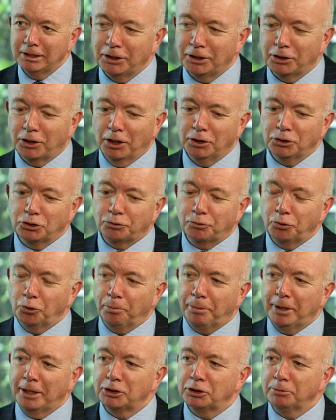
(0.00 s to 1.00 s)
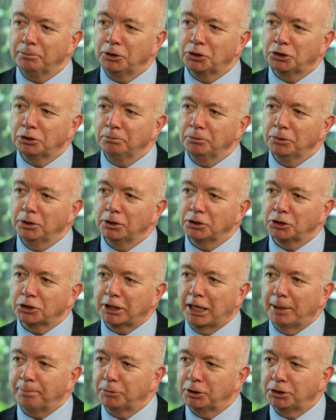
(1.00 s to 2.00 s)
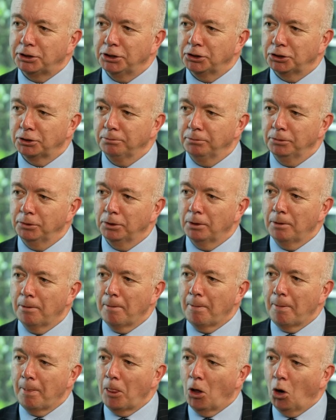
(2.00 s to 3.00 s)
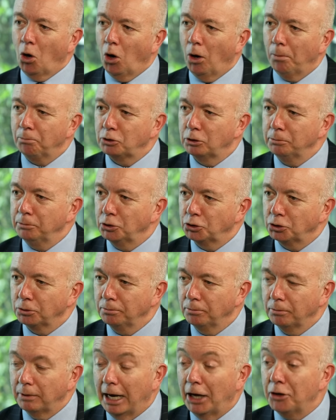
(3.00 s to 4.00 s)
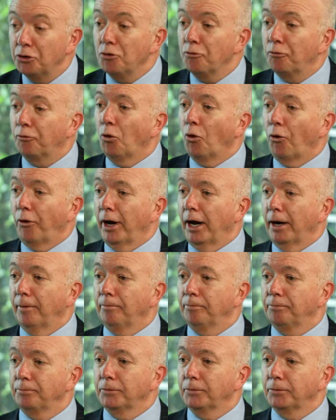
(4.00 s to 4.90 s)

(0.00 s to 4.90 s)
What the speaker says: It goes through pessimism, scepticism, optimism, and euphoria.